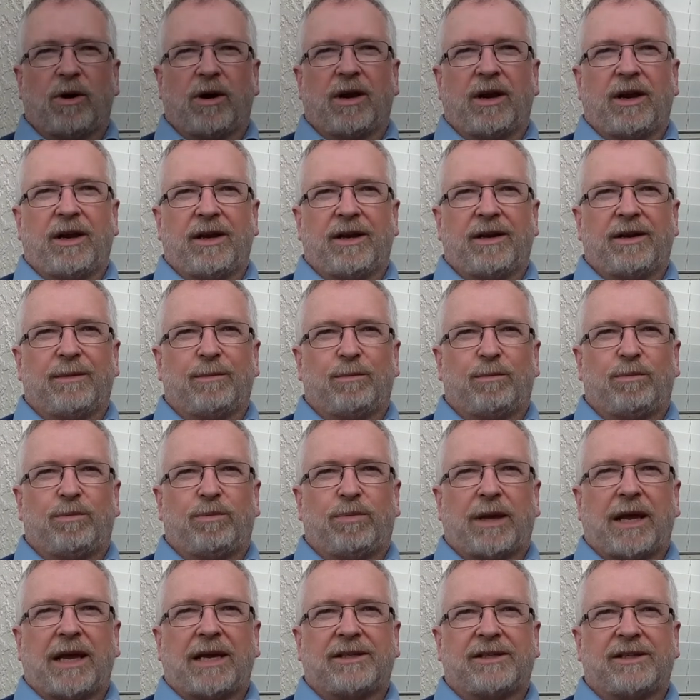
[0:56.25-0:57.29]
working in a
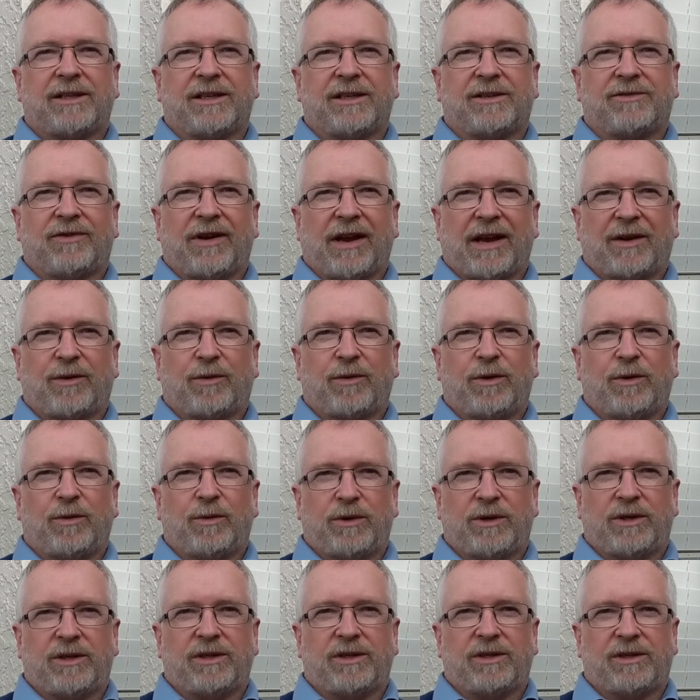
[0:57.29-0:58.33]
plastics factory
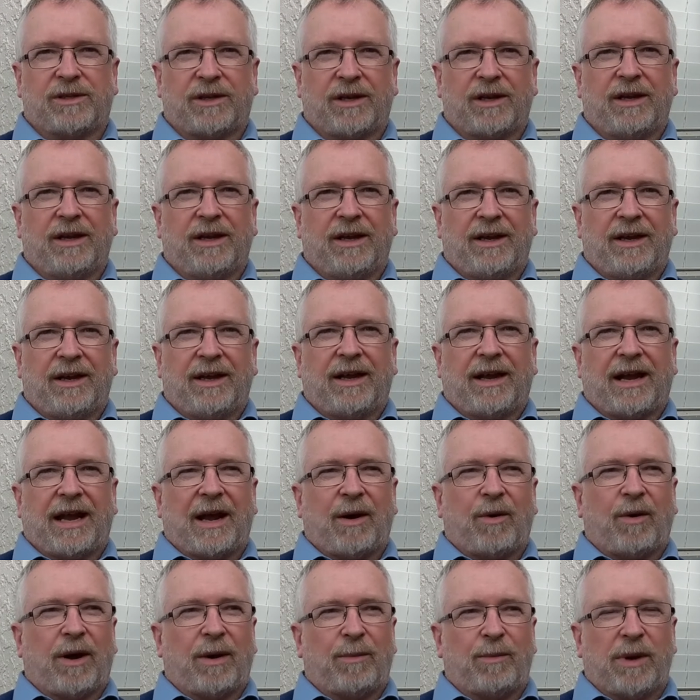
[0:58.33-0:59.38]
which is
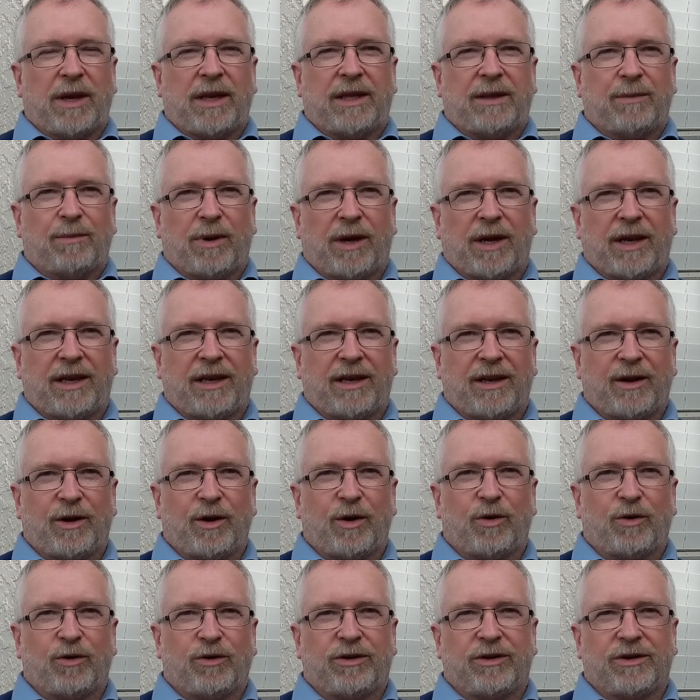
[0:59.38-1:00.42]
how I made the money to
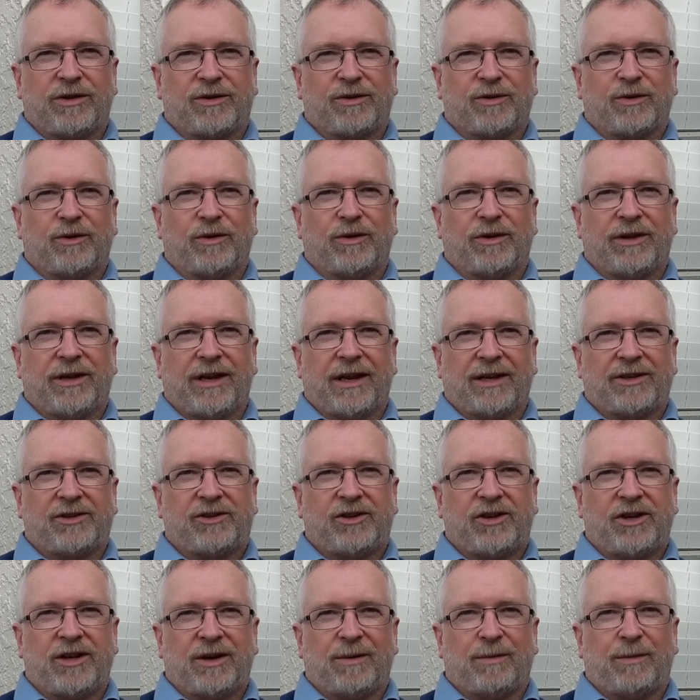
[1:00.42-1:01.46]
go to school the
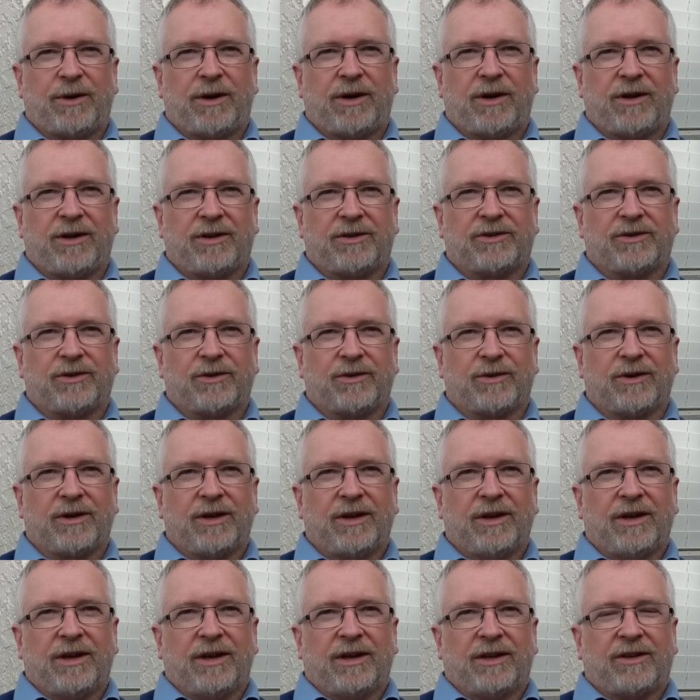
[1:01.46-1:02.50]
next year, but it also
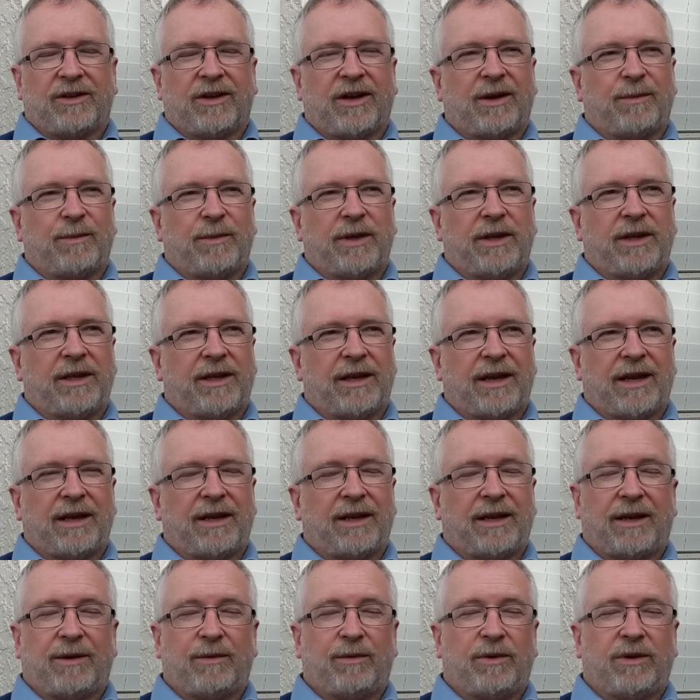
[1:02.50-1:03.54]
taught me that I,
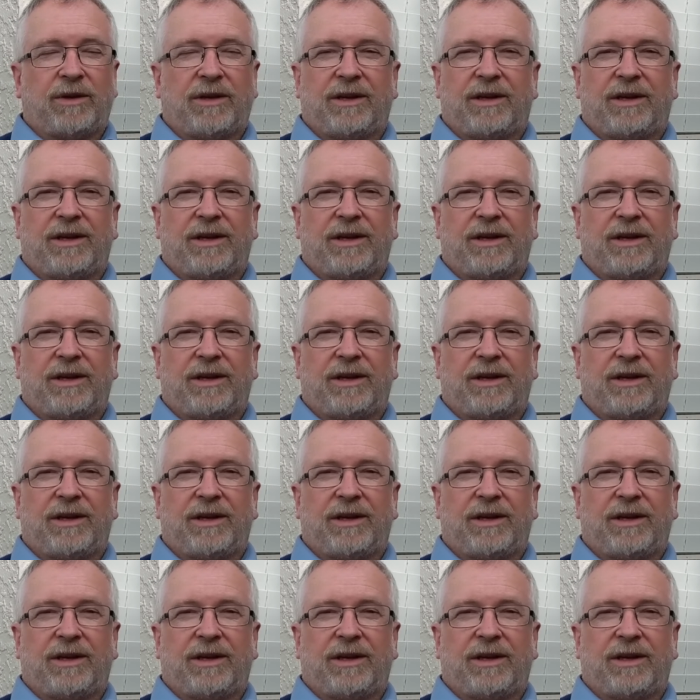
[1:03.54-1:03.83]
I really